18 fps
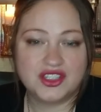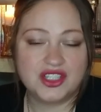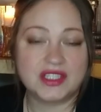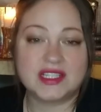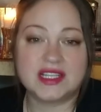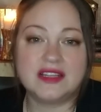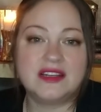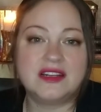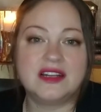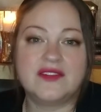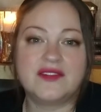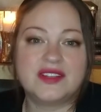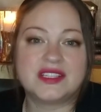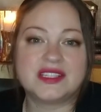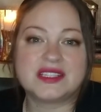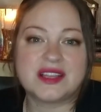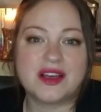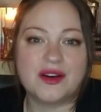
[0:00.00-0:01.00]
just in and of
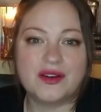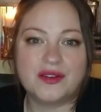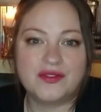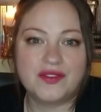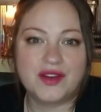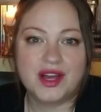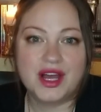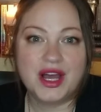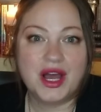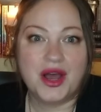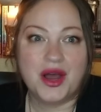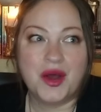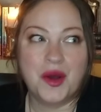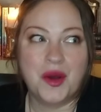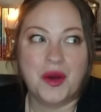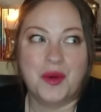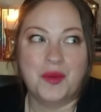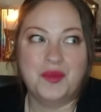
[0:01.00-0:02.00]
itself,
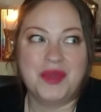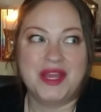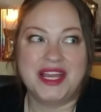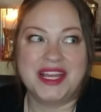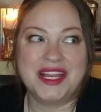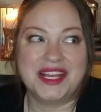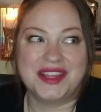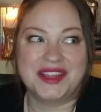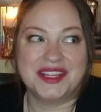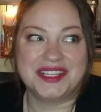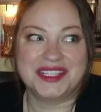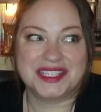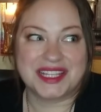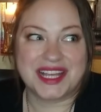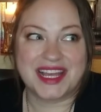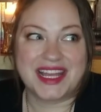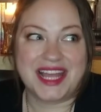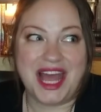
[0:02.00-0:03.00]
being in
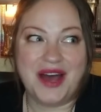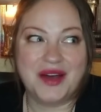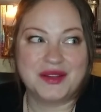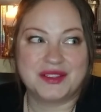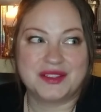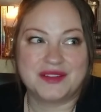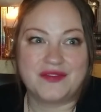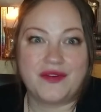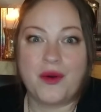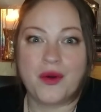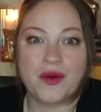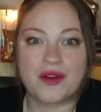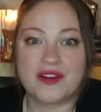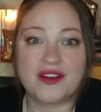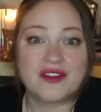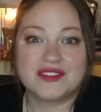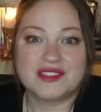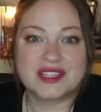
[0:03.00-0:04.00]
this like house of
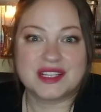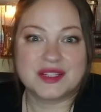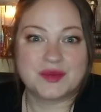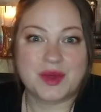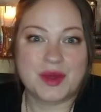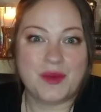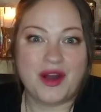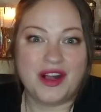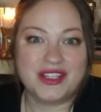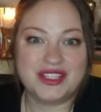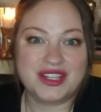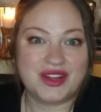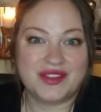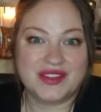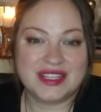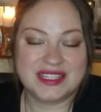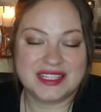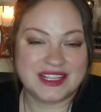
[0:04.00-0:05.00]
horrors as we watched
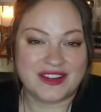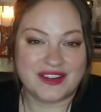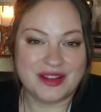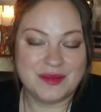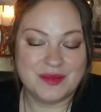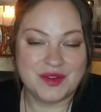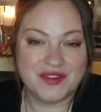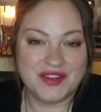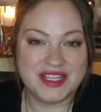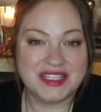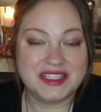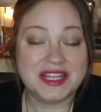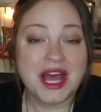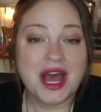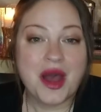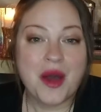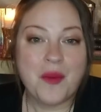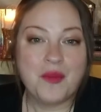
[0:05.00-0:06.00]
all these scary movies.
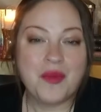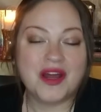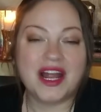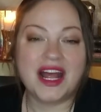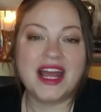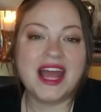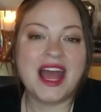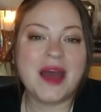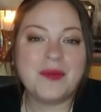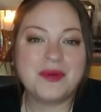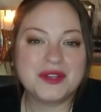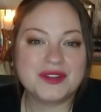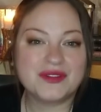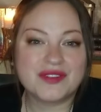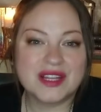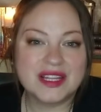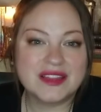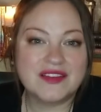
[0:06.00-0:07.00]
But I happened
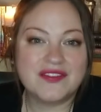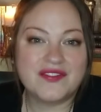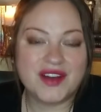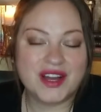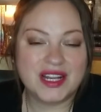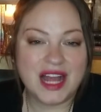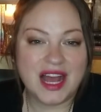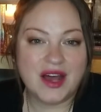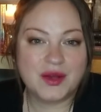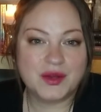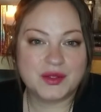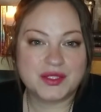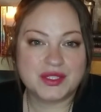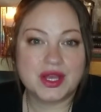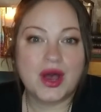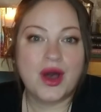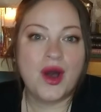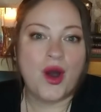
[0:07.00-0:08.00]
to read The Fun
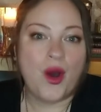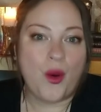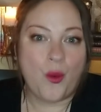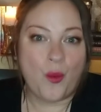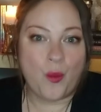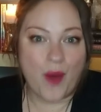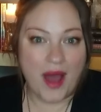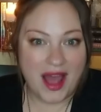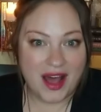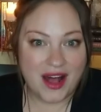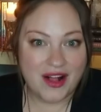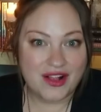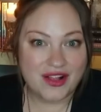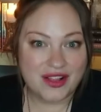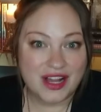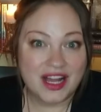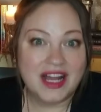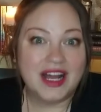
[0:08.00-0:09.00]
House
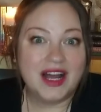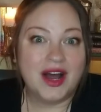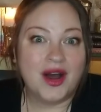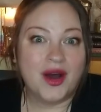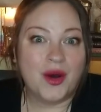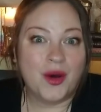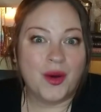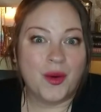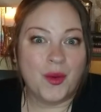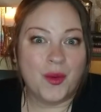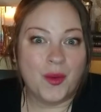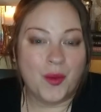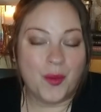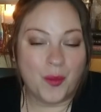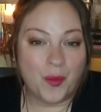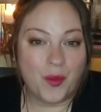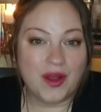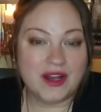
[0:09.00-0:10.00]
while
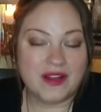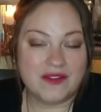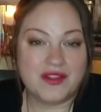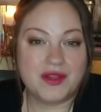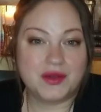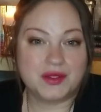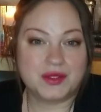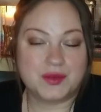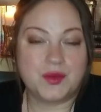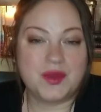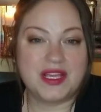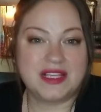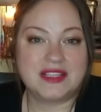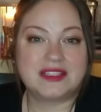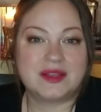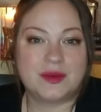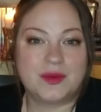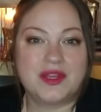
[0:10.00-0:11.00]
one of those
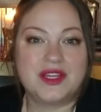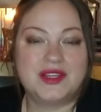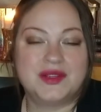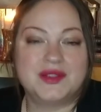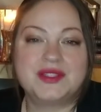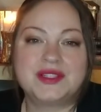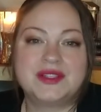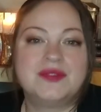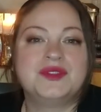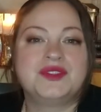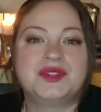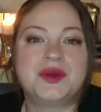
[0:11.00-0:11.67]
weeks that we used to